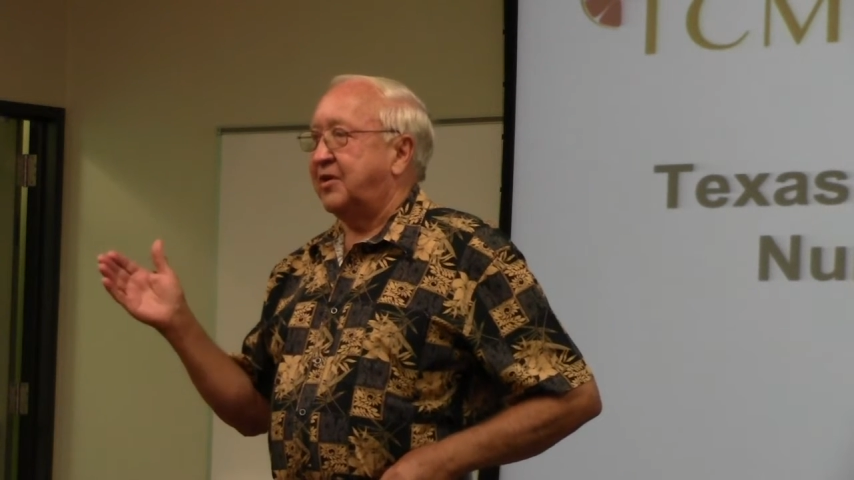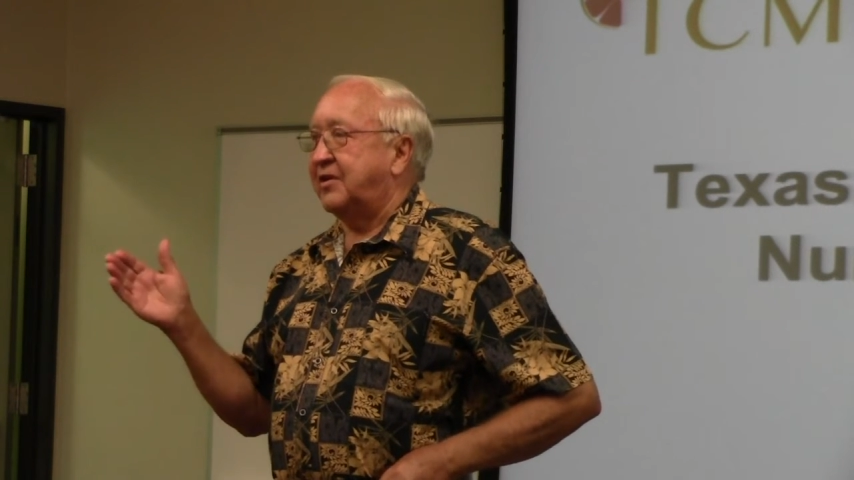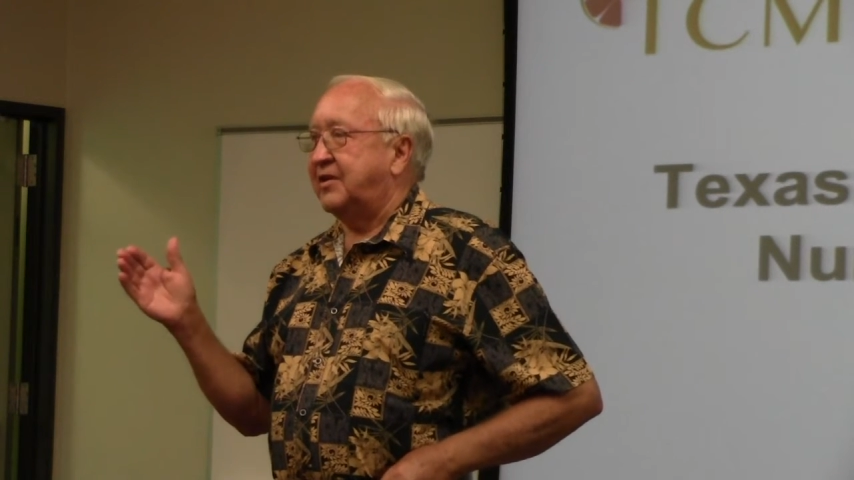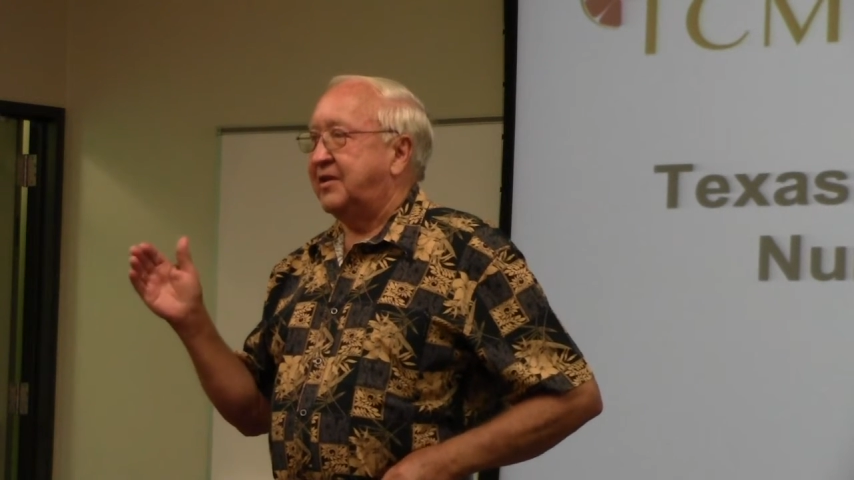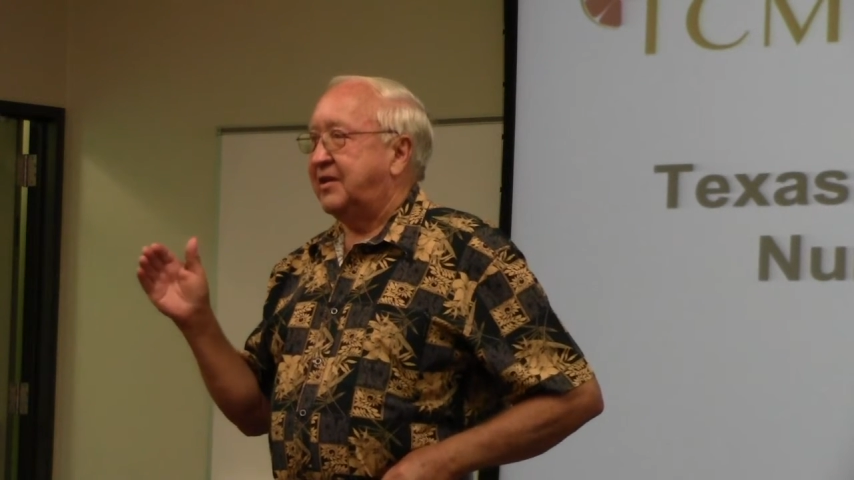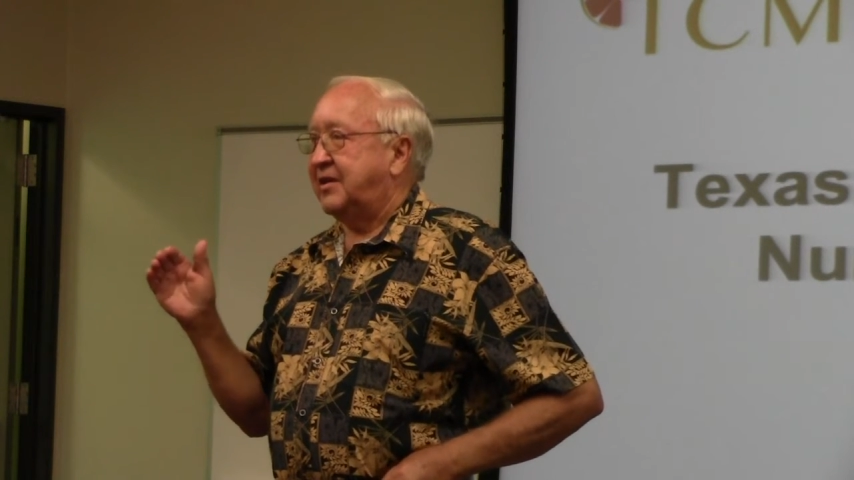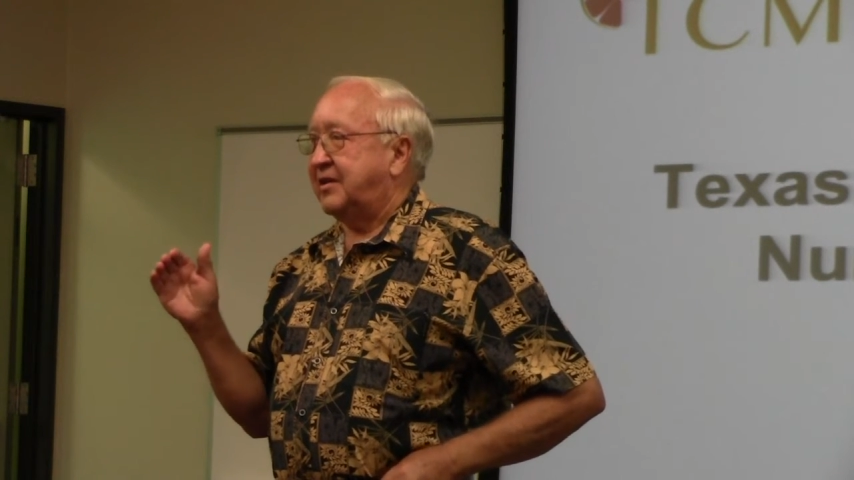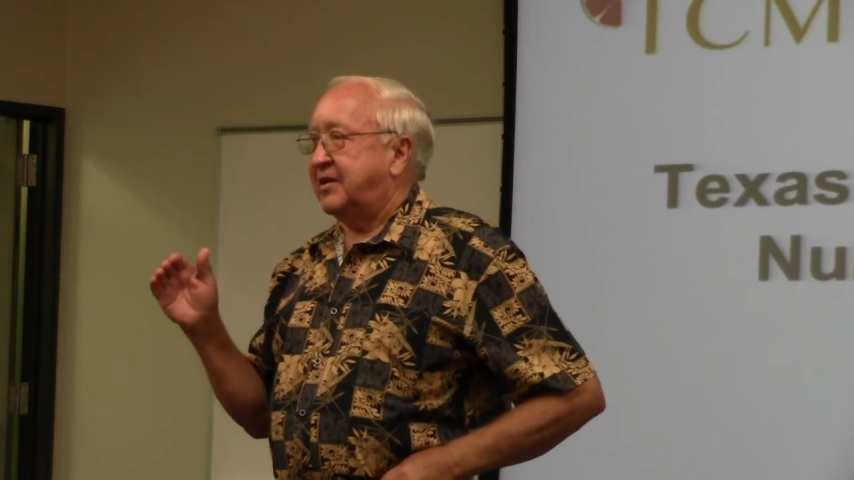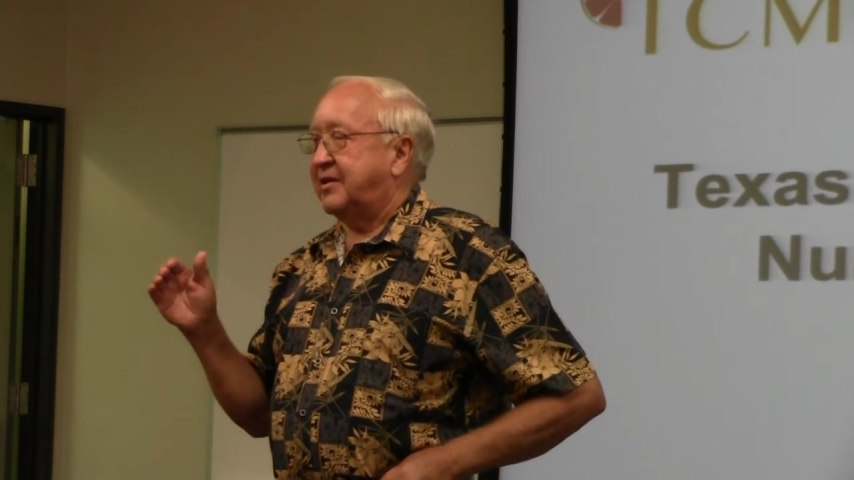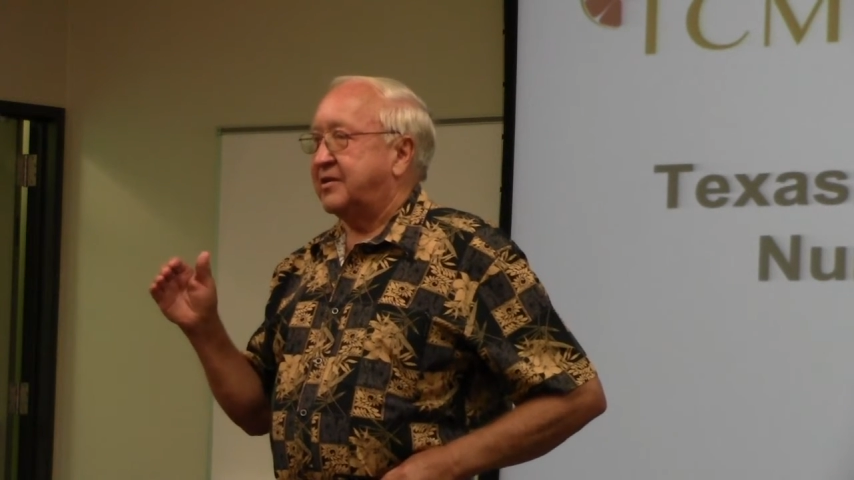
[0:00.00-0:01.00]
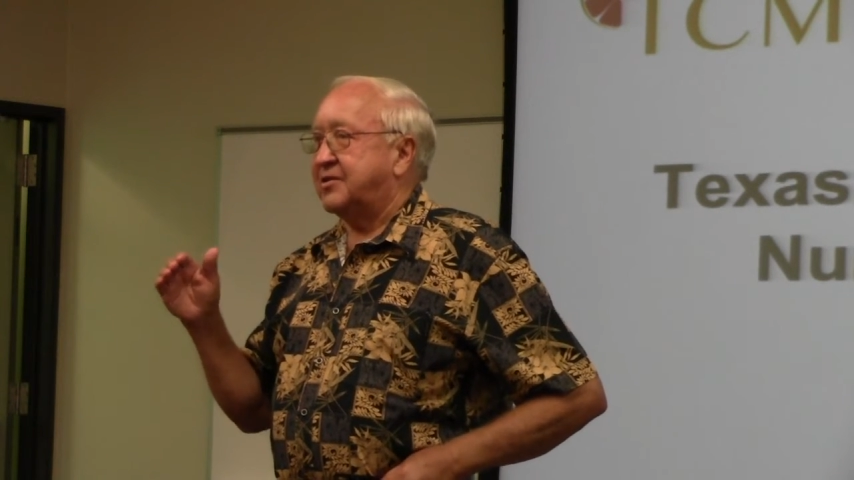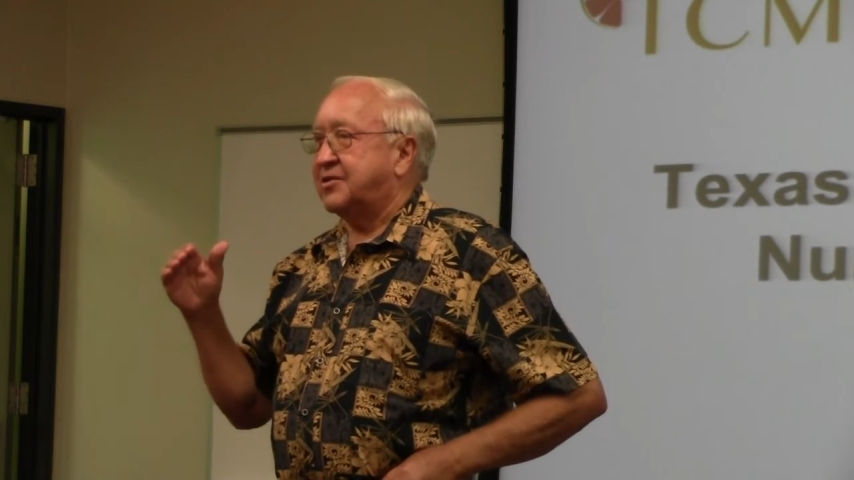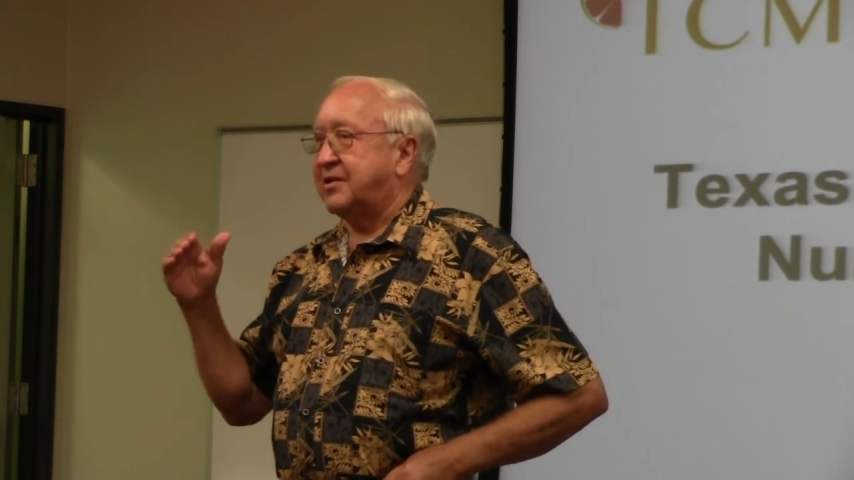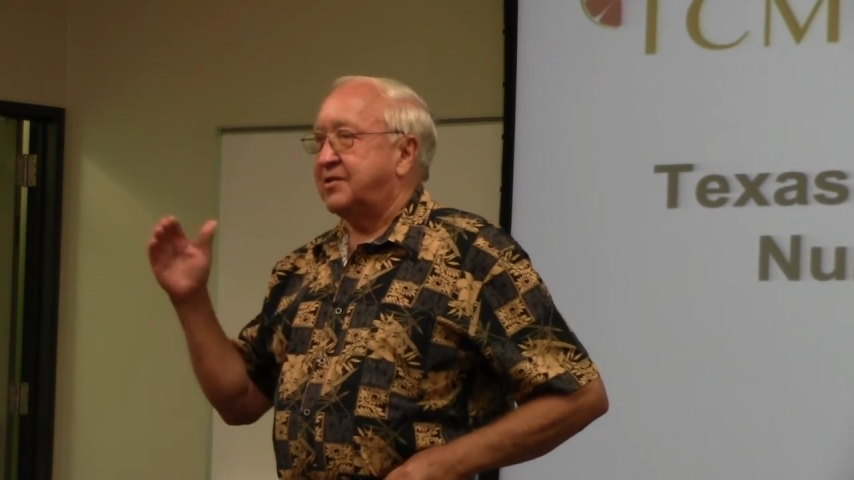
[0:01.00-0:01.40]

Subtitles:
but it